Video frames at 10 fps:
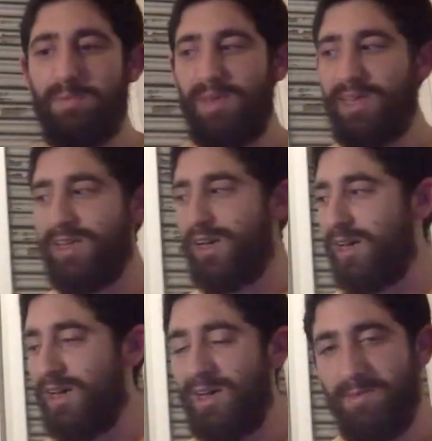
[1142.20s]
big
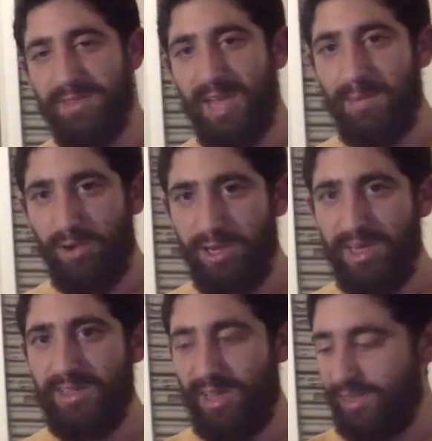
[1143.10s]
side pocket,
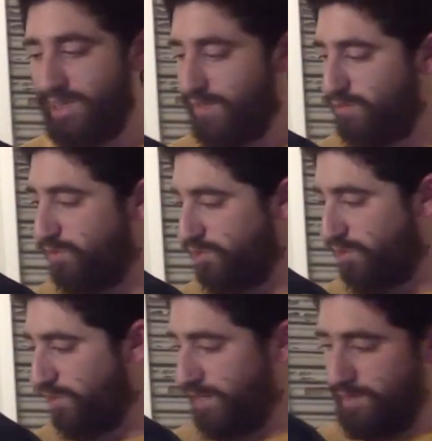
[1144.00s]
it does have, and we'll
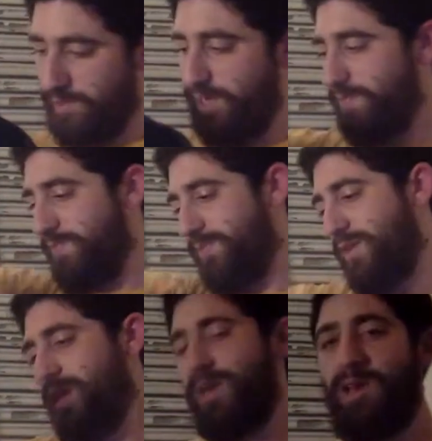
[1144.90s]
show that in a minute.
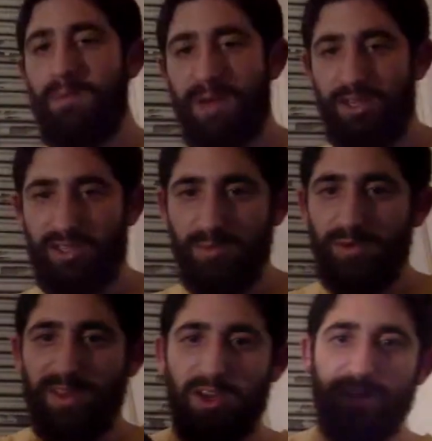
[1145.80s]
But just
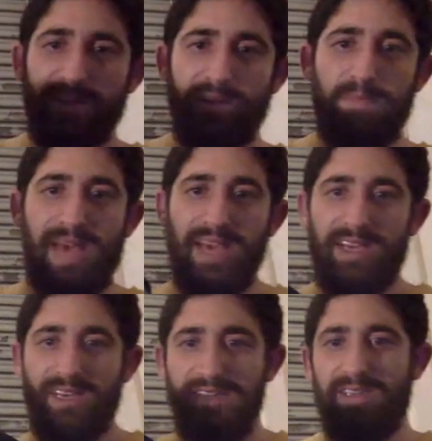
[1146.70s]
moving on to the back
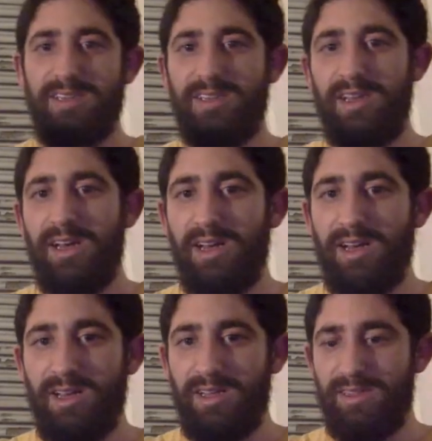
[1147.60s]

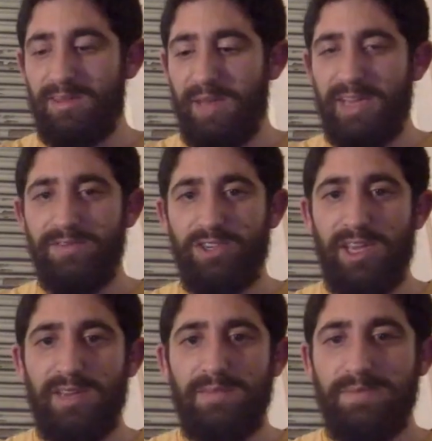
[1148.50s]
of
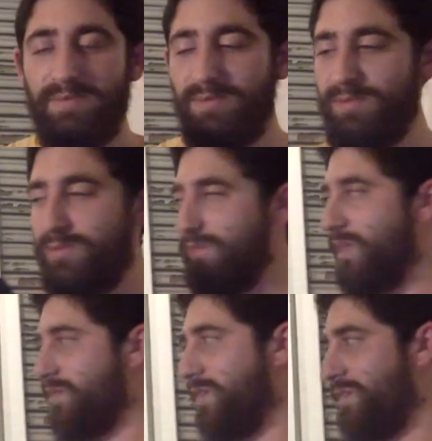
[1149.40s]
J,
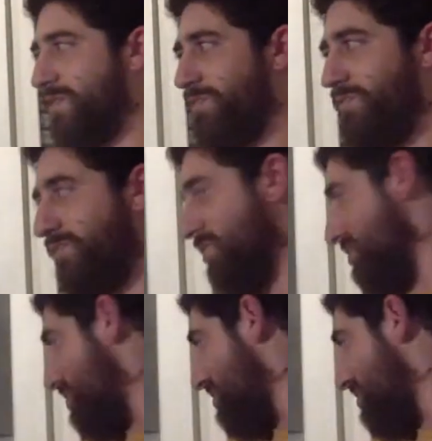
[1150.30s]
let's unzip it first.